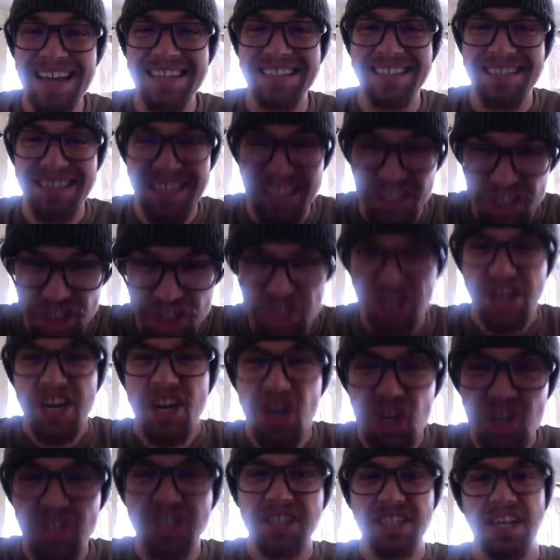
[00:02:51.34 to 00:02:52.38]

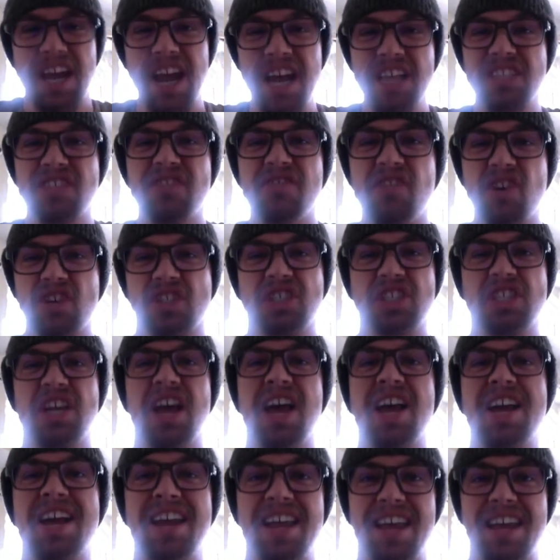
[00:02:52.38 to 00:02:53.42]
sheer size of our
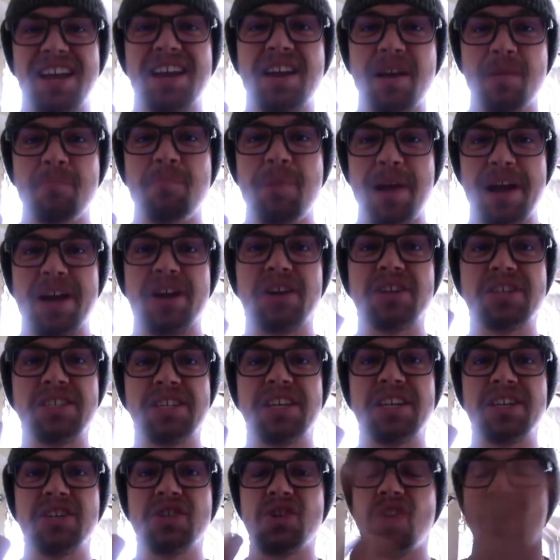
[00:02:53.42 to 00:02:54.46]
sun in
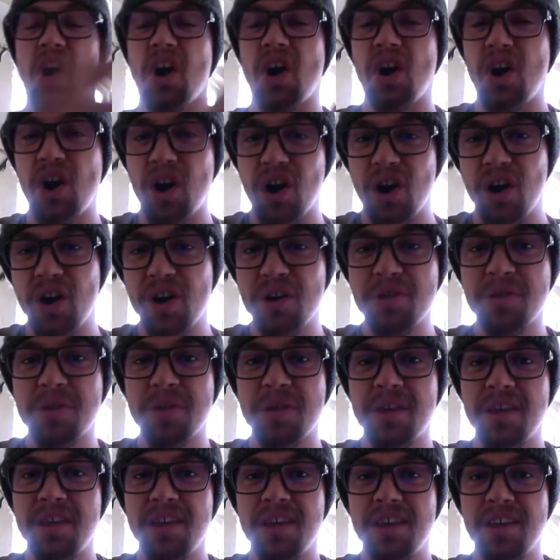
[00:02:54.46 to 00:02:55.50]
comparison to our Earth,
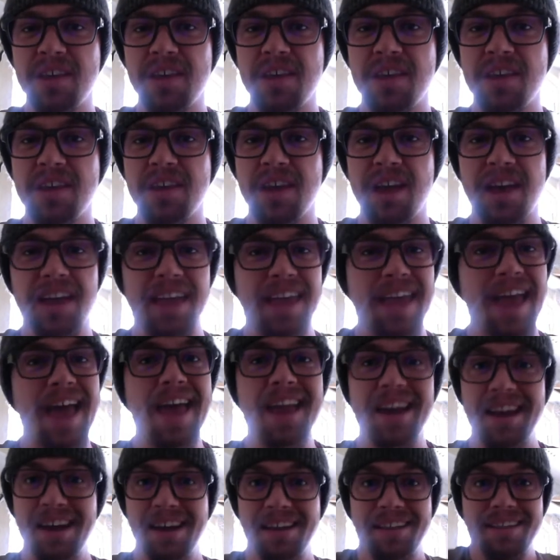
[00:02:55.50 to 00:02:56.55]

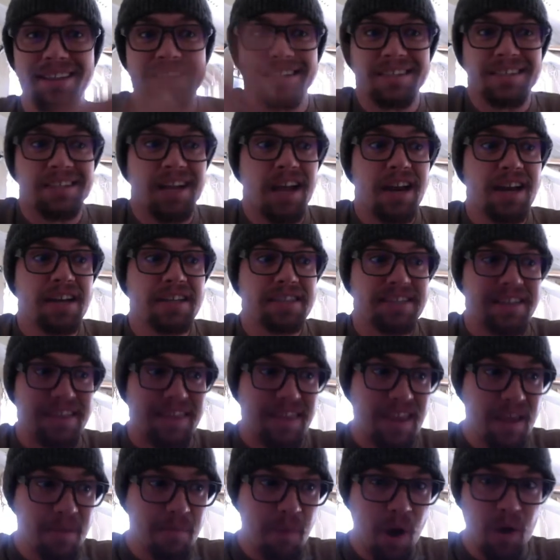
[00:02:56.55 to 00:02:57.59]
again, the sun is
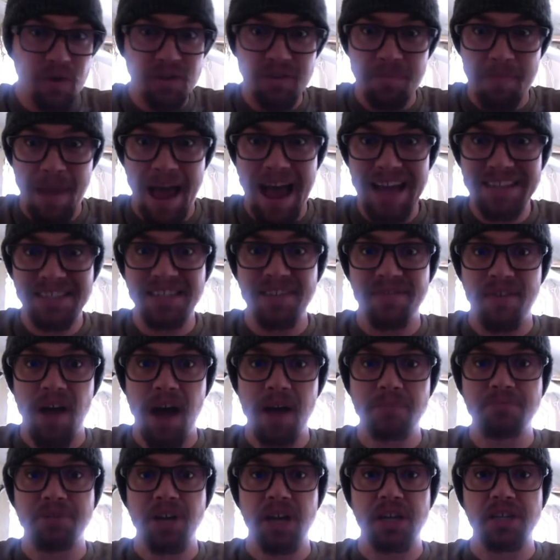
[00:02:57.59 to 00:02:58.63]
the most massive
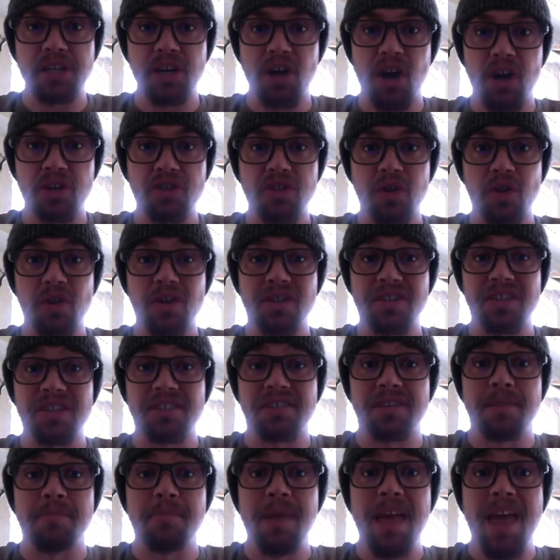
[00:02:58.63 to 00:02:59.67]
object in our solar
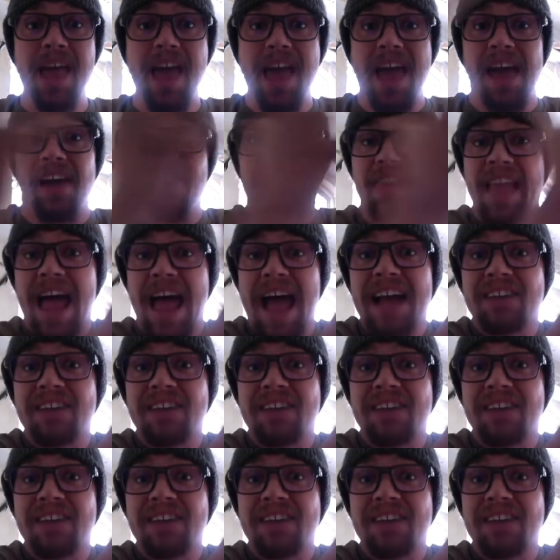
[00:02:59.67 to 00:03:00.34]
system, and that's